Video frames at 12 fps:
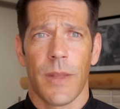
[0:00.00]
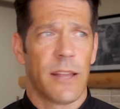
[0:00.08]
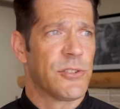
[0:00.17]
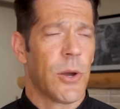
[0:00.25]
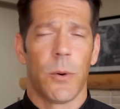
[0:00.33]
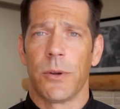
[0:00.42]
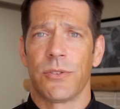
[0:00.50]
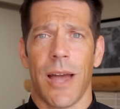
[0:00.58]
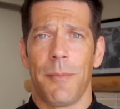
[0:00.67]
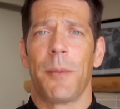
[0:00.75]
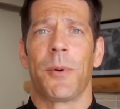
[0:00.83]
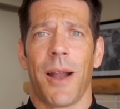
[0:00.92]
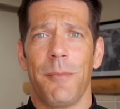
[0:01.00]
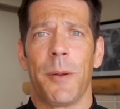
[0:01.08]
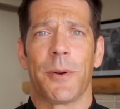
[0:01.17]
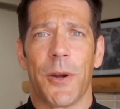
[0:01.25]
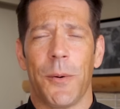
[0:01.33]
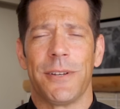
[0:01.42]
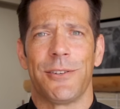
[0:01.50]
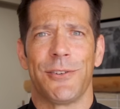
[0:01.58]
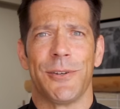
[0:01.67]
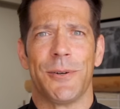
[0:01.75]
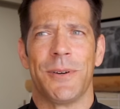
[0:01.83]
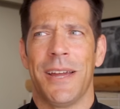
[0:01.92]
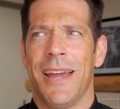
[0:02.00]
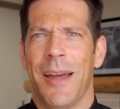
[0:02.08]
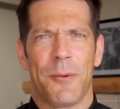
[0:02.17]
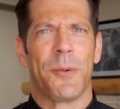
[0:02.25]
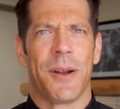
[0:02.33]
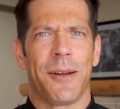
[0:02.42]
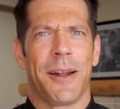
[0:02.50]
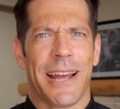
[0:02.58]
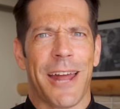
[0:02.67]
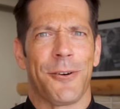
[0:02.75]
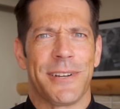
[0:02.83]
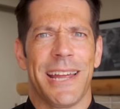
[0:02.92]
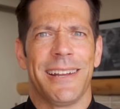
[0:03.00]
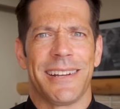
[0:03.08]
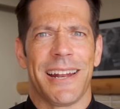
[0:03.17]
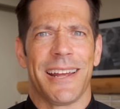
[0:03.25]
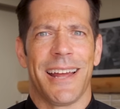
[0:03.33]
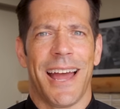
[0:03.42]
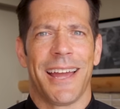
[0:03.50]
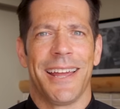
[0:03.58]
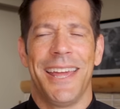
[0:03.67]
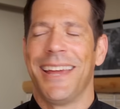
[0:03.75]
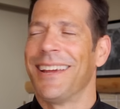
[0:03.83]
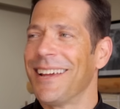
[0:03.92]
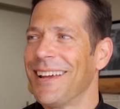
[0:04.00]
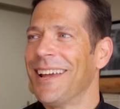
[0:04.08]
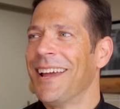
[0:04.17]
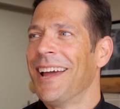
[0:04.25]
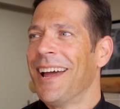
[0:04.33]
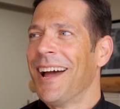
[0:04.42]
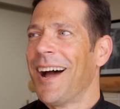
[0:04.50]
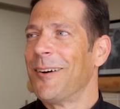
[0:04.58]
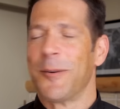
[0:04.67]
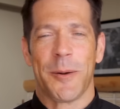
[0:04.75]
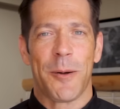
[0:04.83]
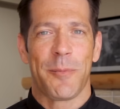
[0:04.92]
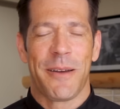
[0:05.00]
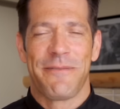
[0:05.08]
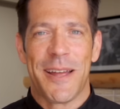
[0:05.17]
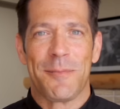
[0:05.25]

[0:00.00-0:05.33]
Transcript: And so it was, I remember when I got ordained and I we went out with my